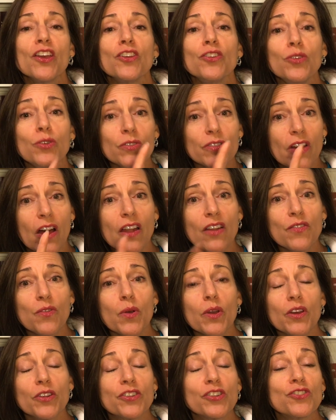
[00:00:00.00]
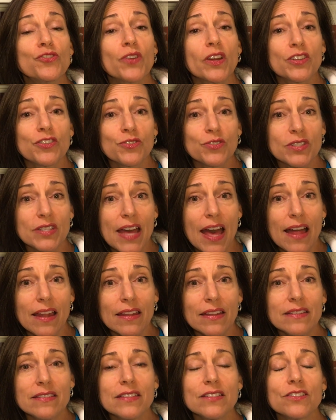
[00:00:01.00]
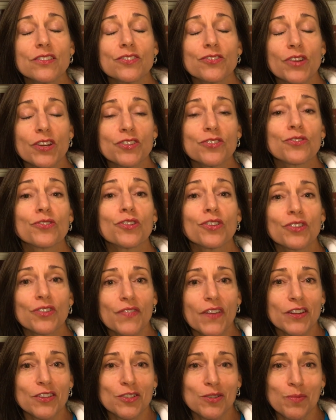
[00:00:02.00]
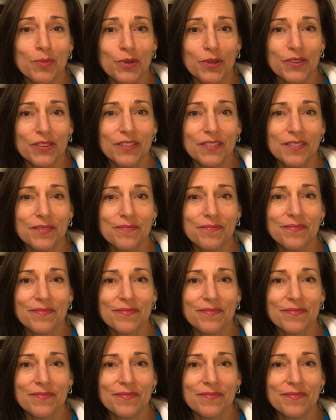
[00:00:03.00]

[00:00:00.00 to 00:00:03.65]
Use olive oil to dress your salads and to dress your cooked vegetables.